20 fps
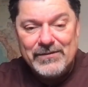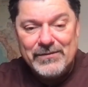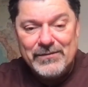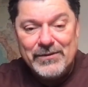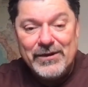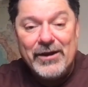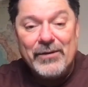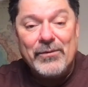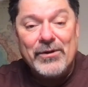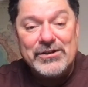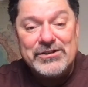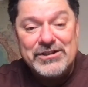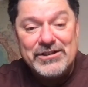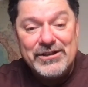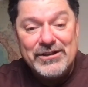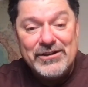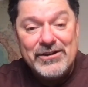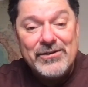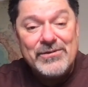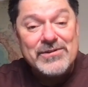what I want you
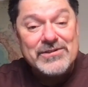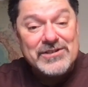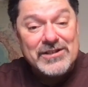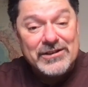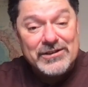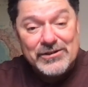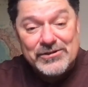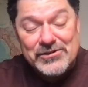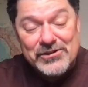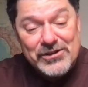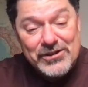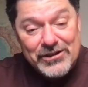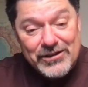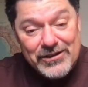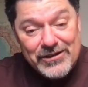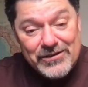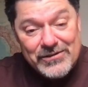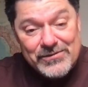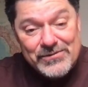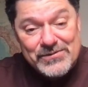to know is that there's good
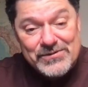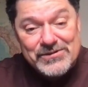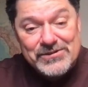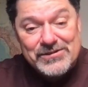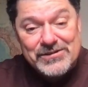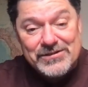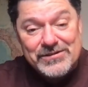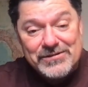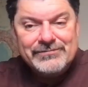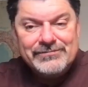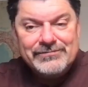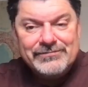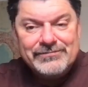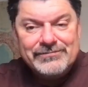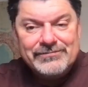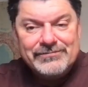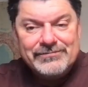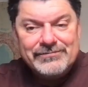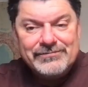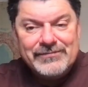news.
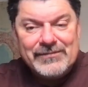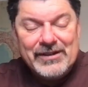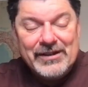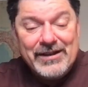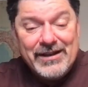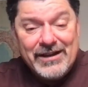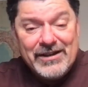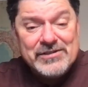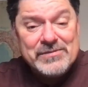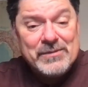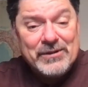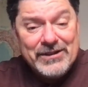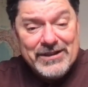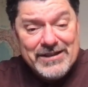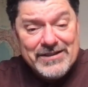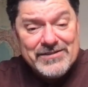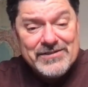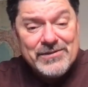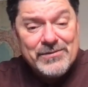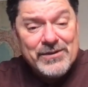And the gospel
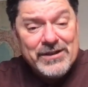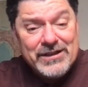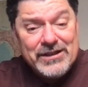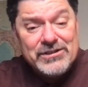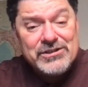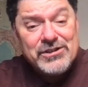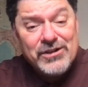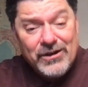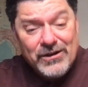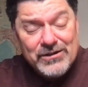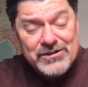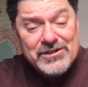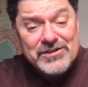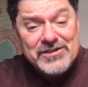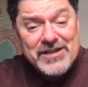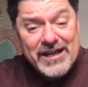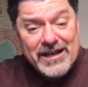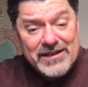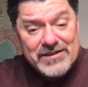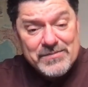is that when the church is
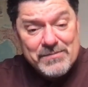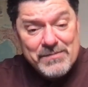at its